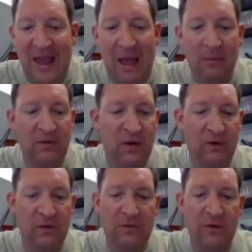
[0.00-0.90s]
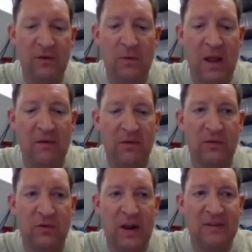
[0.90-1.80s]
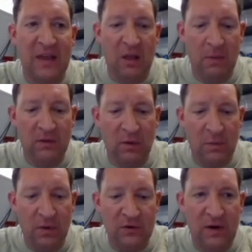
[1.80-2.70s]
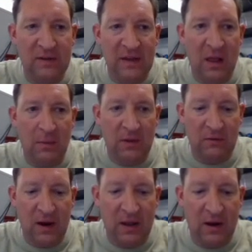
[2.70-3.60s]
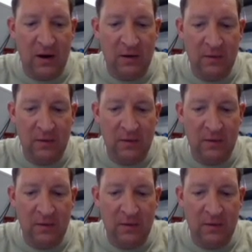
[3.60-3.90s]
atmosphere. So the first thing we have is trace elements. We're going to put trace elements right here.